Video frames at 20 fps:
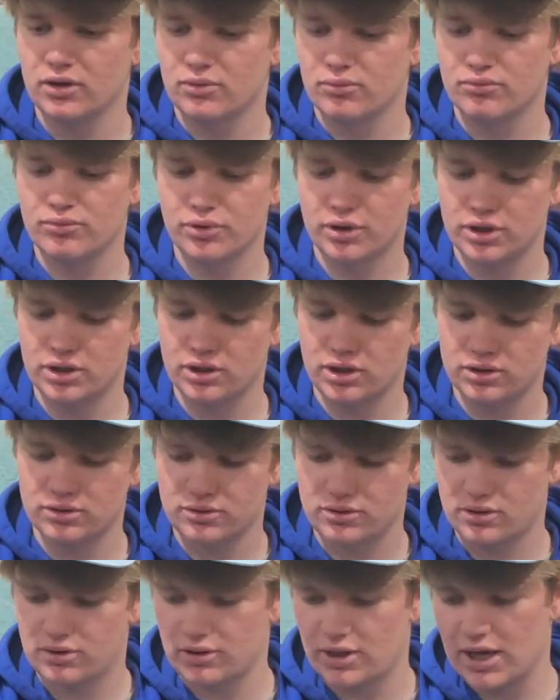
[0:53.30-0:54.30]
But other
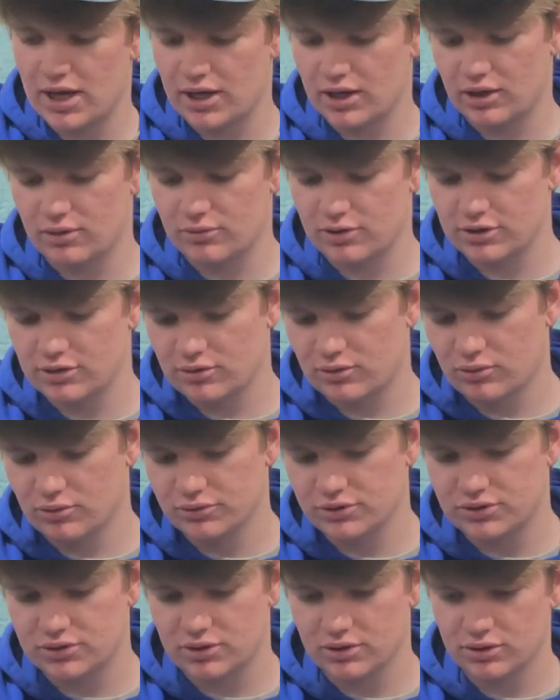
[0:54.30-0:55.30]
than that, it
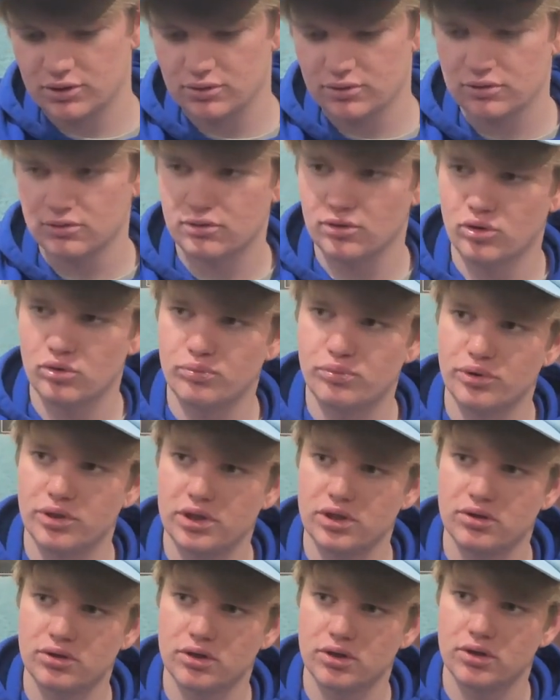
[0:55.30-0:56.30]
holds the load pretty
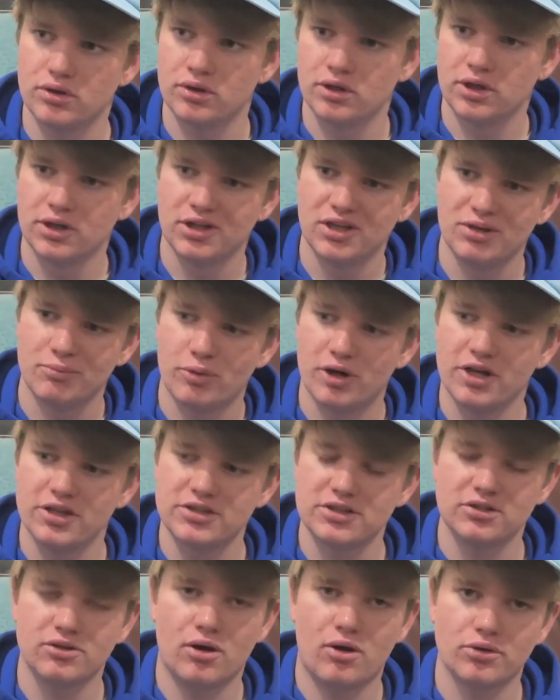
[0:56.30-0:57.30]
good. But
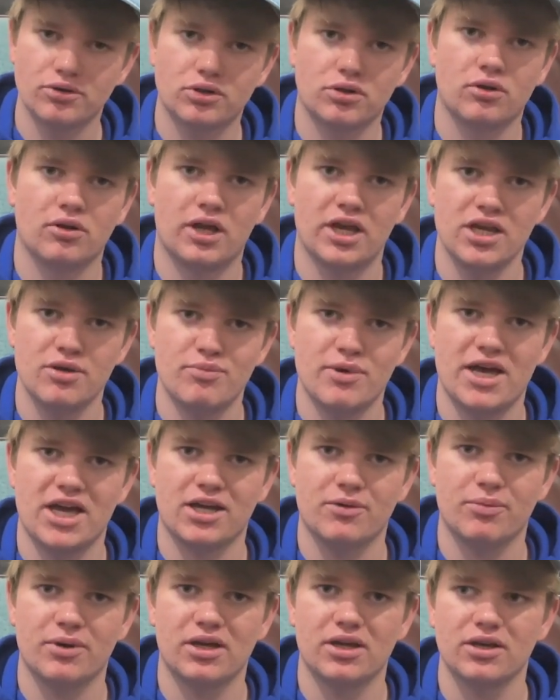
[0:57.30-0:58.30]
it's an ultra light
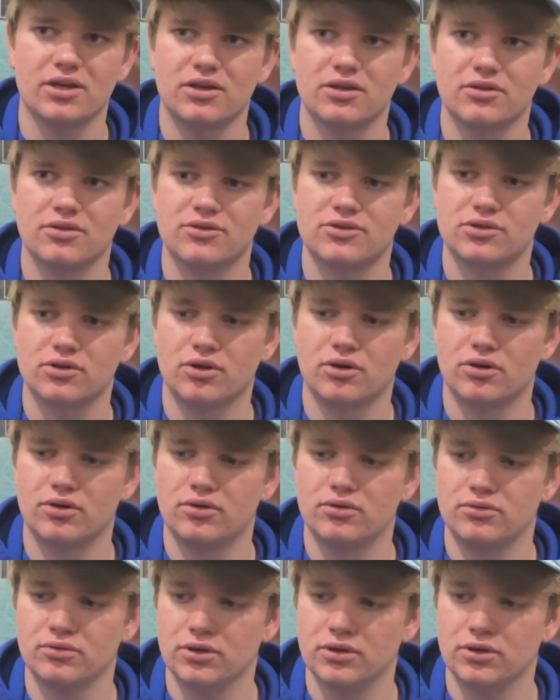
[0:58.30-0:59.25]
backpack, so